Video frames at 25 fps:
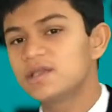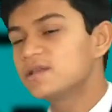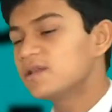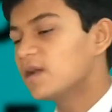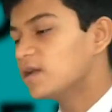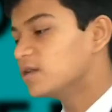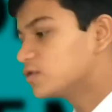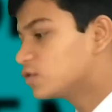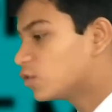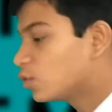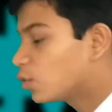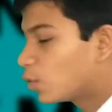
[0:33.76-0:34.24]
is
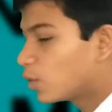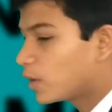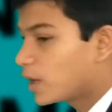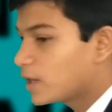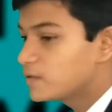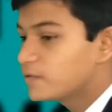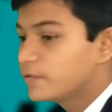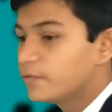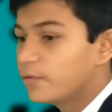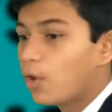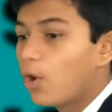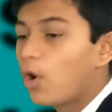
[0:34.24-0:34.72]
also known
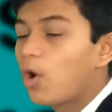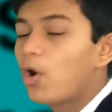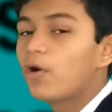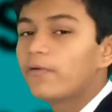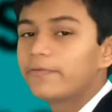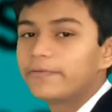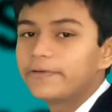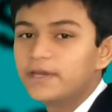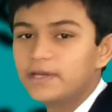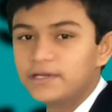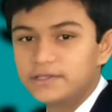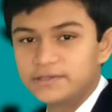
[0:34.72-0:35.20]
as law
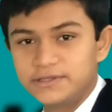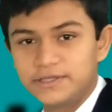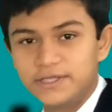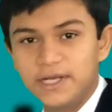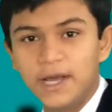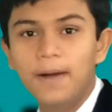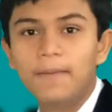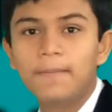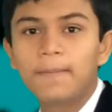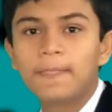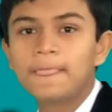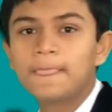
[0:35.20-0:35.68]
of
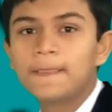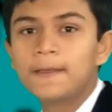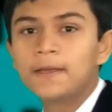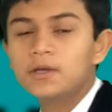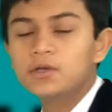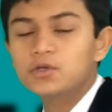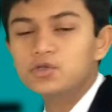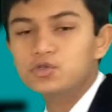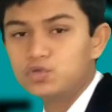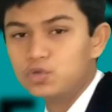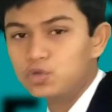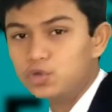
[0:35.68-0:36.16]
inertia.
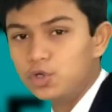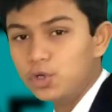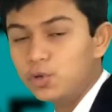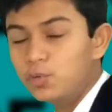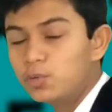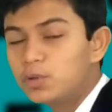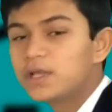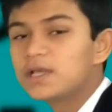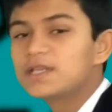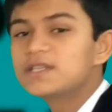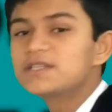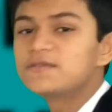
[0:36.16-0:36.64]
So
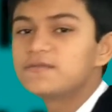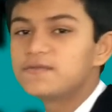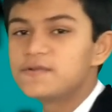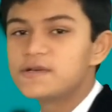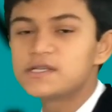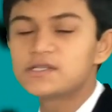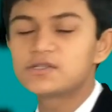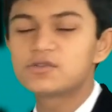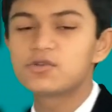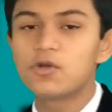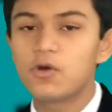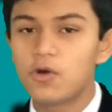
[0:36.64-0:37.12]
Newton's
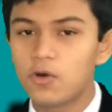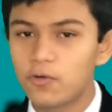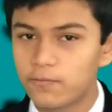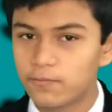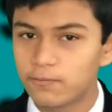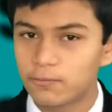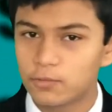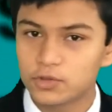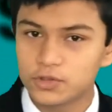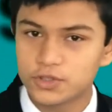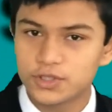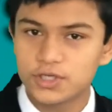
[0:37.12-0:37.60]
first law of
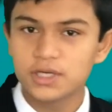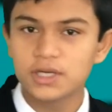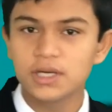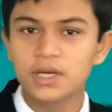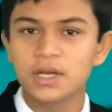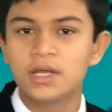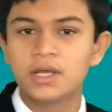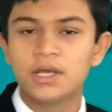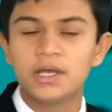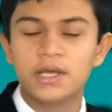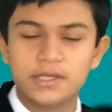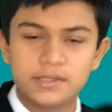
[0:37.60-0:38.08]

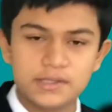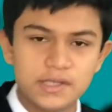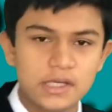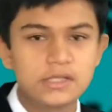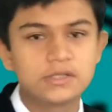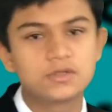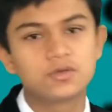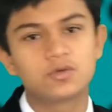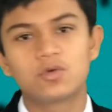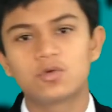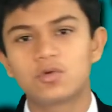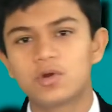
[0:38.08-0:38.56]
motion is
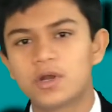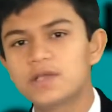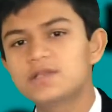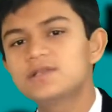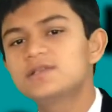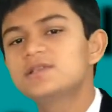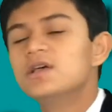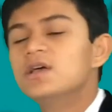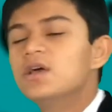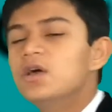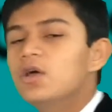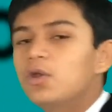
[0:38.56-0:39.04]
also known
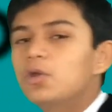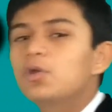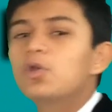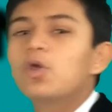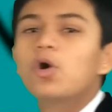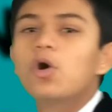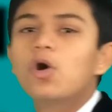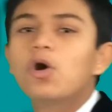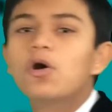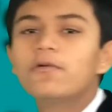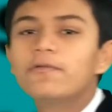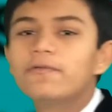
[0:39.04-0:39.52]
as
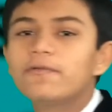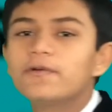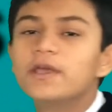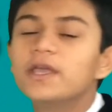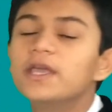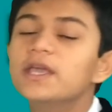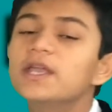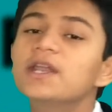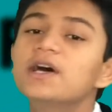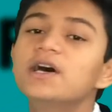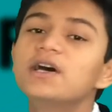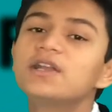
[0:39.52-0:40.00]
law of
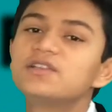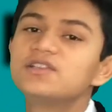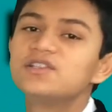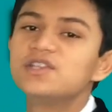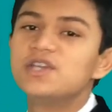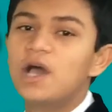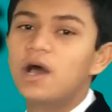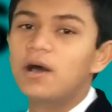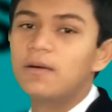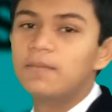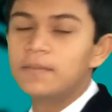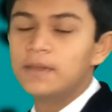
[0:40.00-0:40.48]

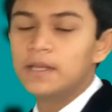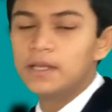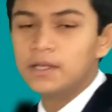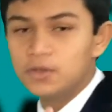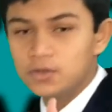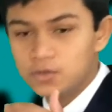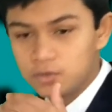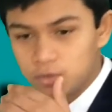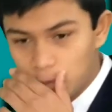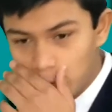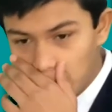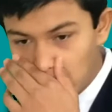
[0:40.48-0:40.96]
inertia.
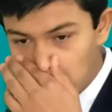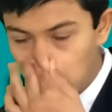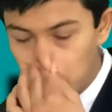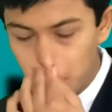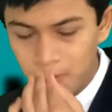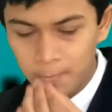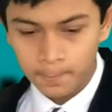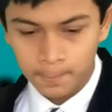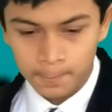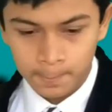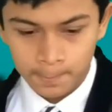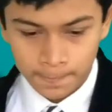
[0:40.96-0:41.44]
So
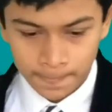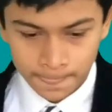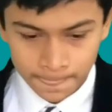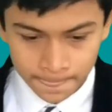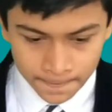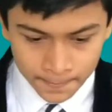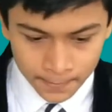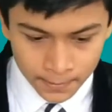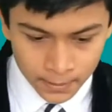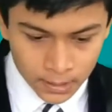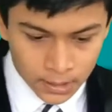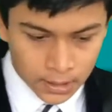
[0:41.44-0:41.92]
now
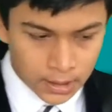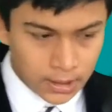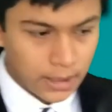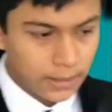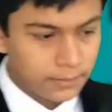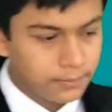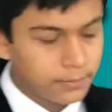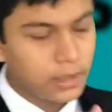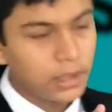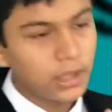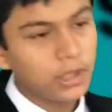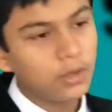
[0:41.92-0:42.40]

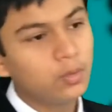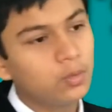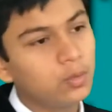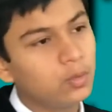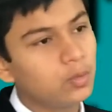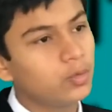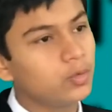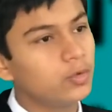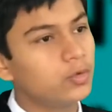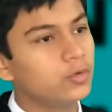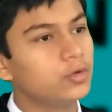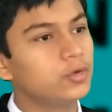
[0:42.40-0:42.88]
let me
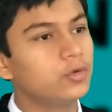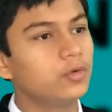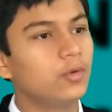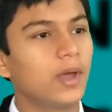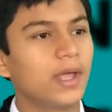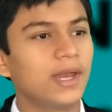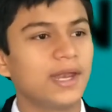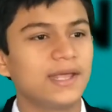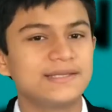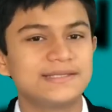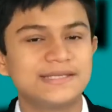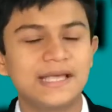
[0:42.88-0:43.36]
give you
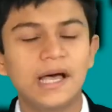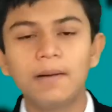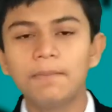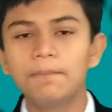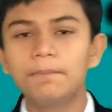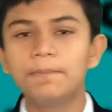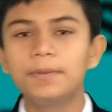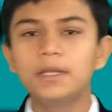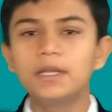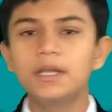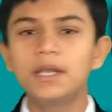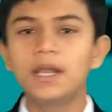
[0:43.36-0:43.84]
an
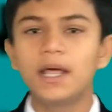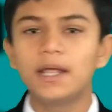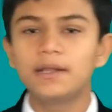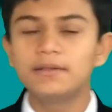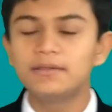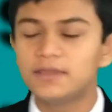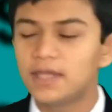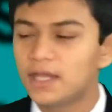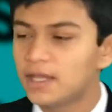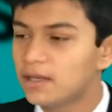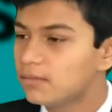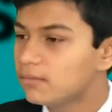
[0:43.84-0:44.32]
example
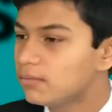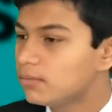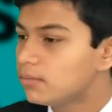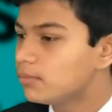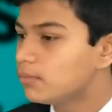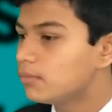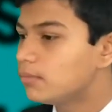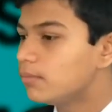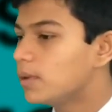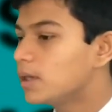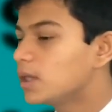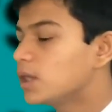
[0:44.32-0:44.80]
and
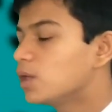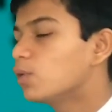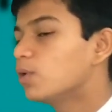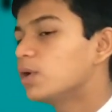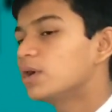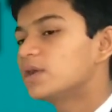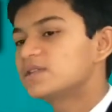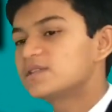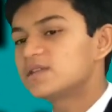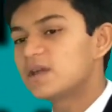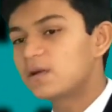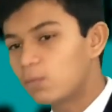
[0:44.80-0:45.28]
then make you
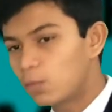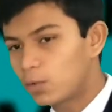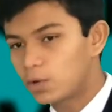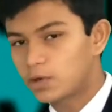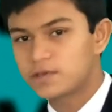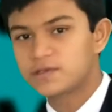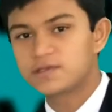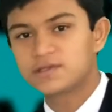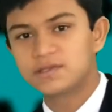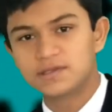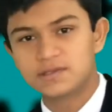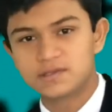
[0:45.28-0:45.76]
understand what
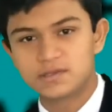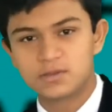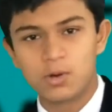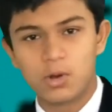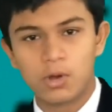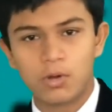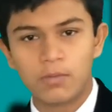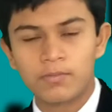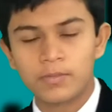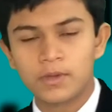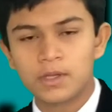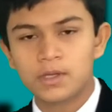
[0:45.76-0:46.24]
is this
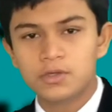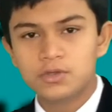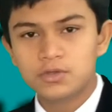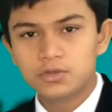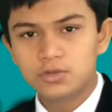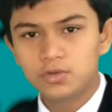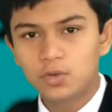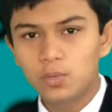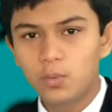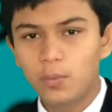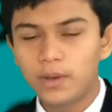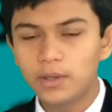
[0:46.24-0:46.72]
law.
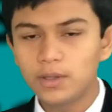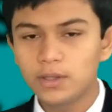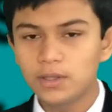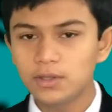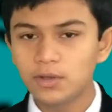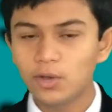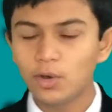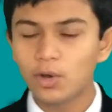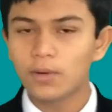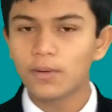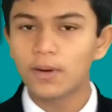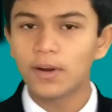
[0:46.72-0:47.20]
So when
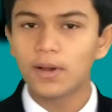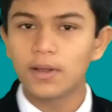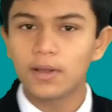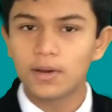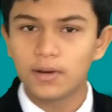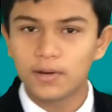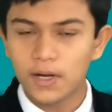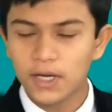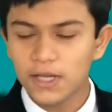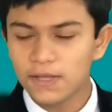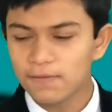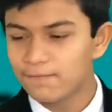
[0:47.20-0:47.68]
you are
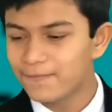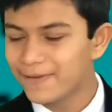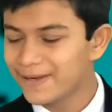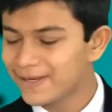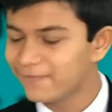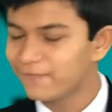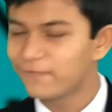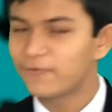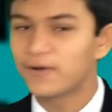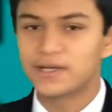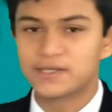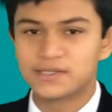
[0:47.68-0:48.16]
running
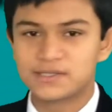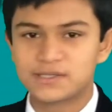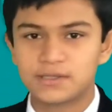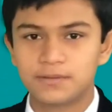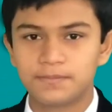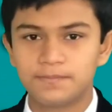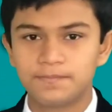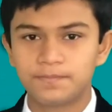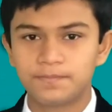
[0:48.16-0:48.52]
very fast